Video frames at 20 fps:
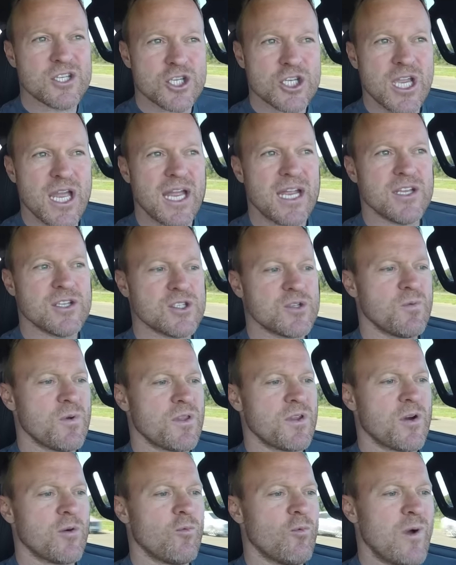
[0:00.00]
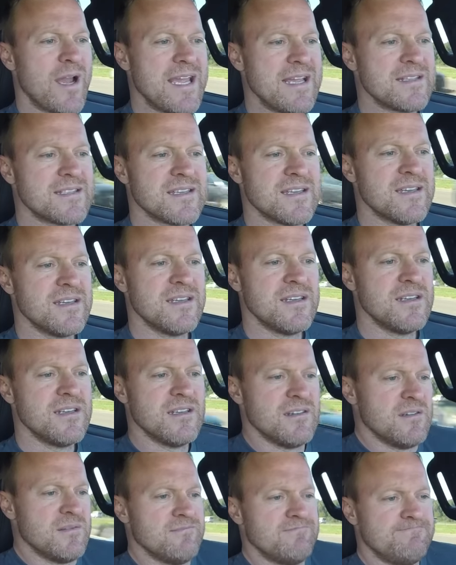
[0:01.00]
changed with our weight
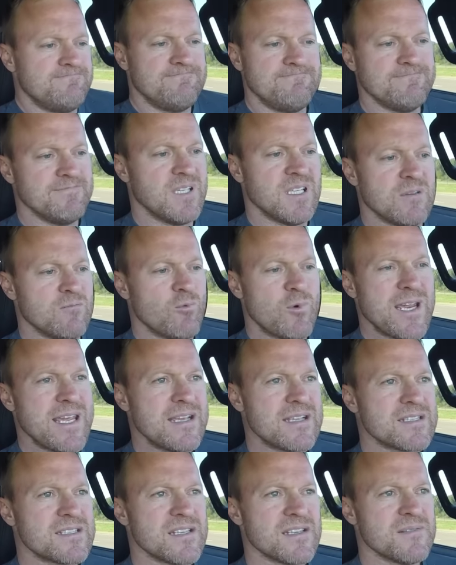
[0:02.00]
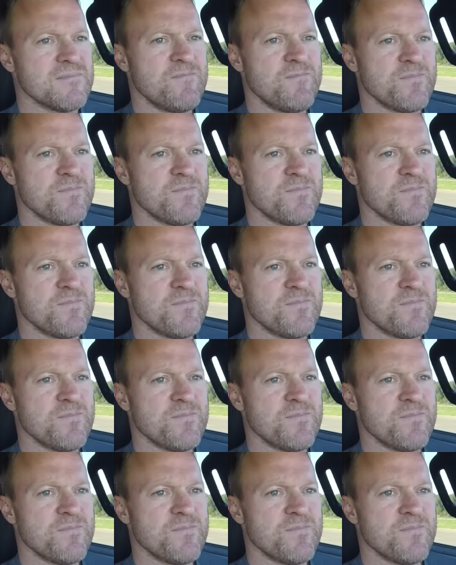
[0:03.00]
in weeks.